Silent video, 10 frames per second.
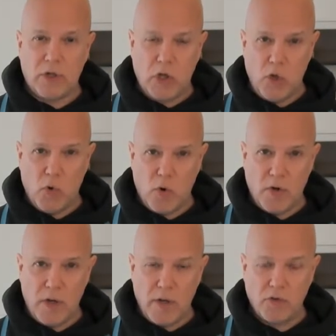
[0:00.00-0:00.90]

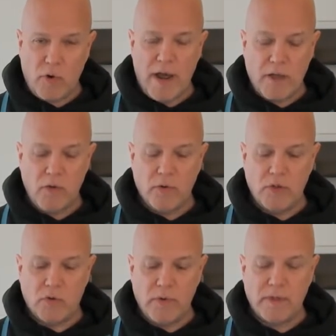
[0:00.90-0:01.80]
cured, dry cured
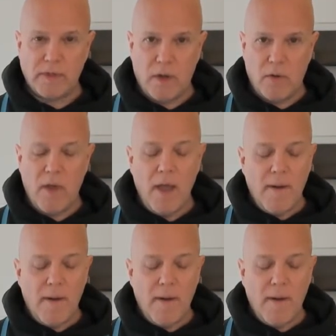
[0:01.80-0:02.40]
chorizo,